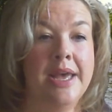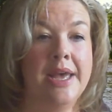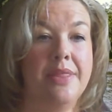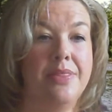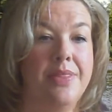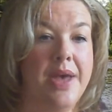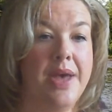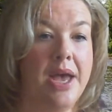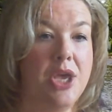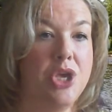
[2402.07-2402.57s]

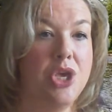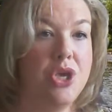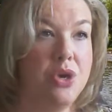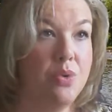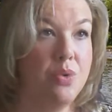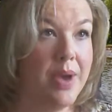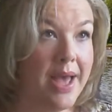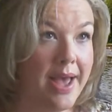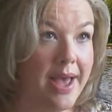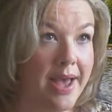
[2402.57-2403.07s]
that
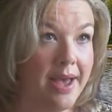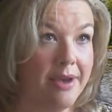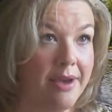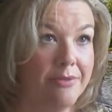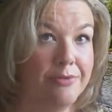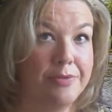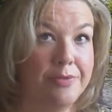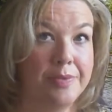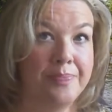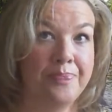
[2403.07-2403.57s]
you
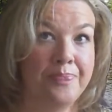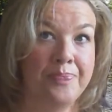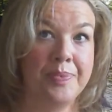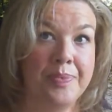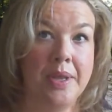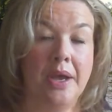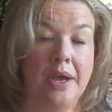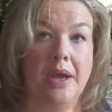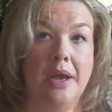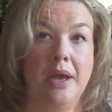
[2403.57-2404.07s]
have.
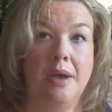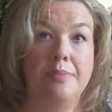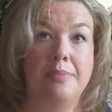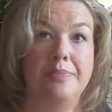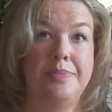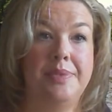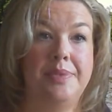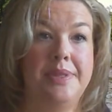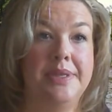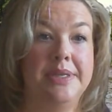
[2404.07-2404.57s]

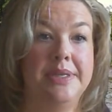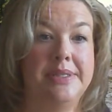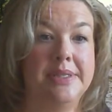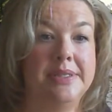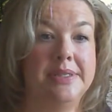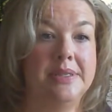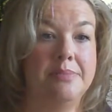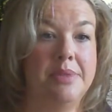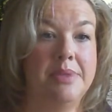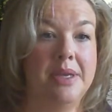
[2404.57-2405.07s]
This is
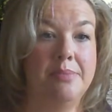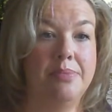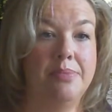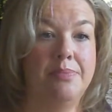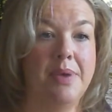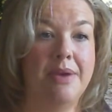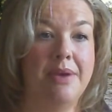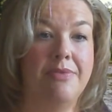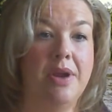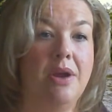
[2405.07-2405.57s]
something
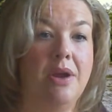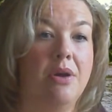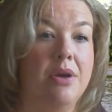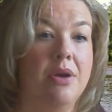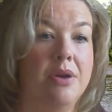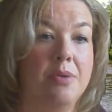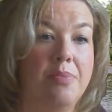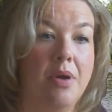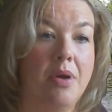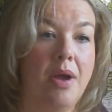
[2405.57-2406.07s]
every
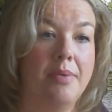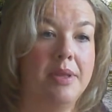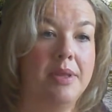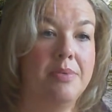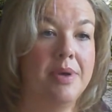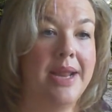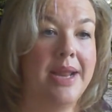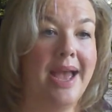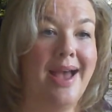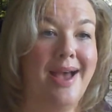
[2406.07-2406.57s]
gardener probably
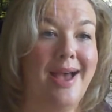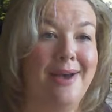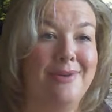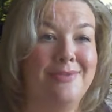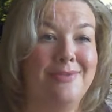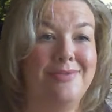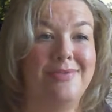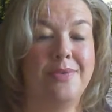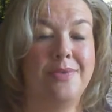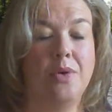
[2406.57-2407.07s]
would
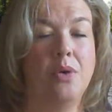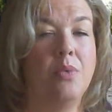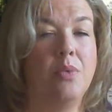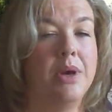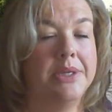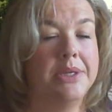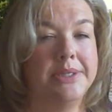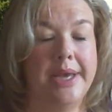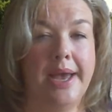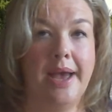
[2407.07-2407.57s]
have or
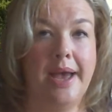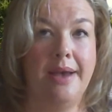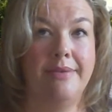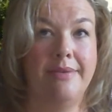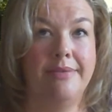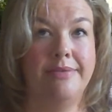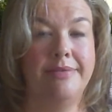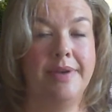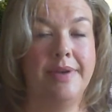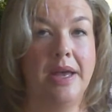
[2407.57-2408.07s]
want to
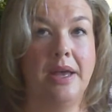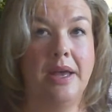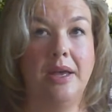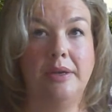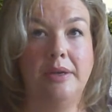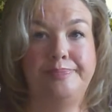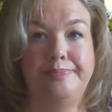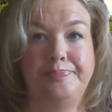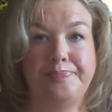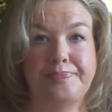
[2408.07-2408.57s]
have
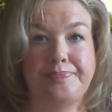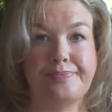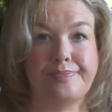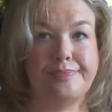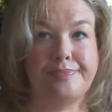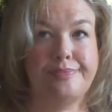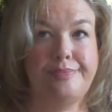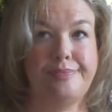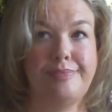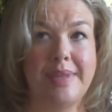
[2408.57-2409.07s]

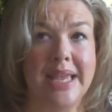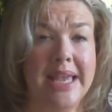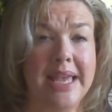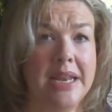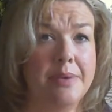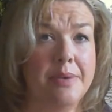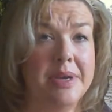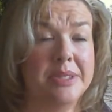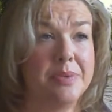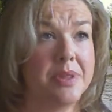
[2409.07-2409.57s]

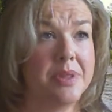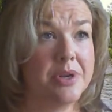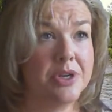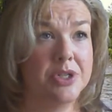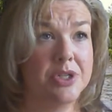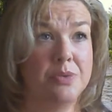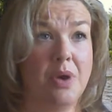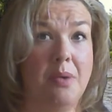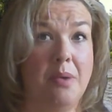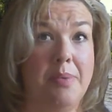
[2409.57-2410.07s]
anyways, whether you're
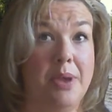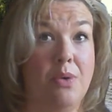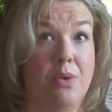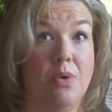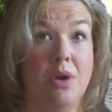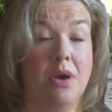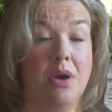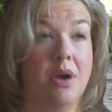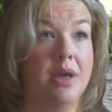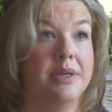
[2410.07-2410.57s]
swapping
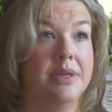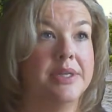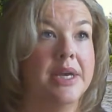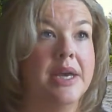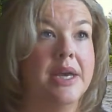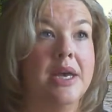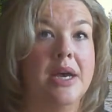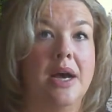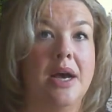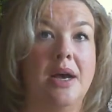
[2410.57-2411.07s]
or not,
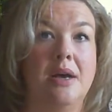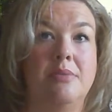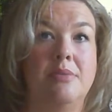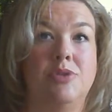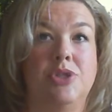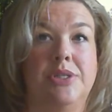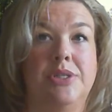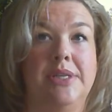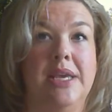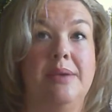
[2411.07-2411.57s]

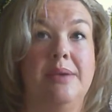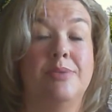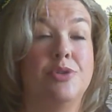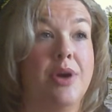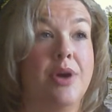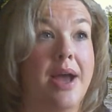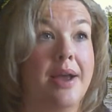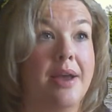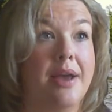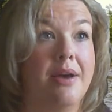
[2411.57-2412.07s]
just to keep
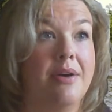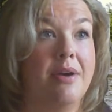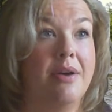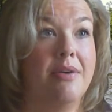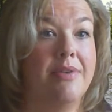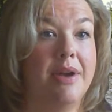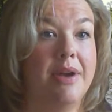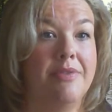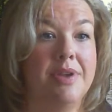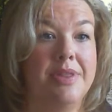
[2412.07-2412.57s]
track
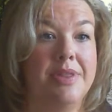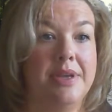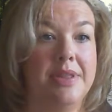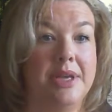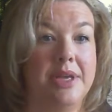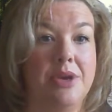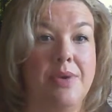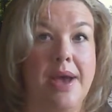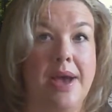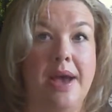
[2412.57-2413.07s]
of everything
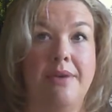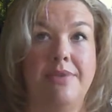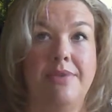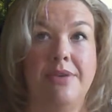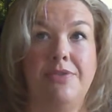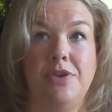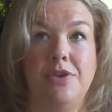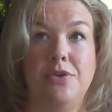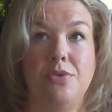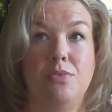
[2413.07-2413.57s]
that you have.
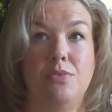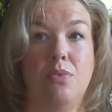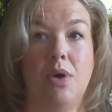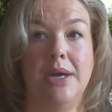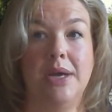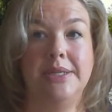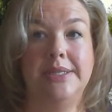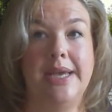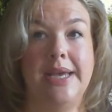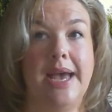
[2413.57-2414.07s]
If you
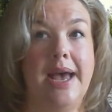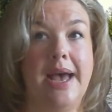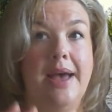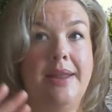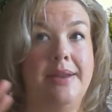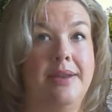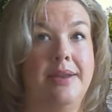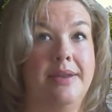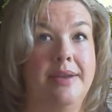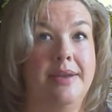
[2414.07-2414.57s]
want to
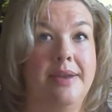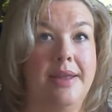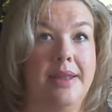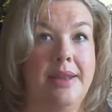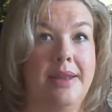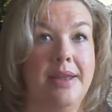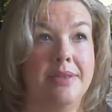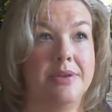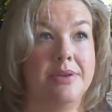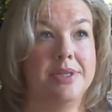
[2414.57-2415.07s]
add
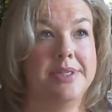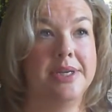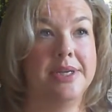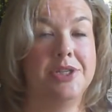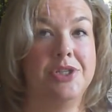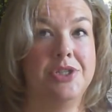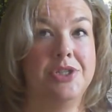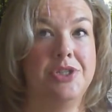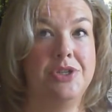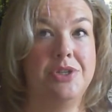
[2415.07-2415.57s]
any other
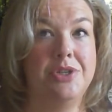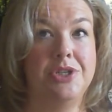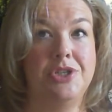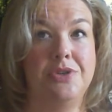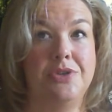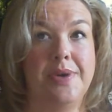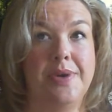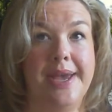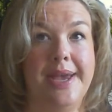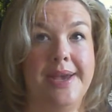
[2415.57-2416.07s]
sections to this,
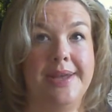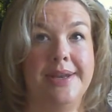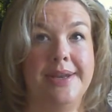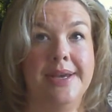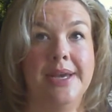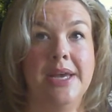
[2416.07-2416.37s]
you can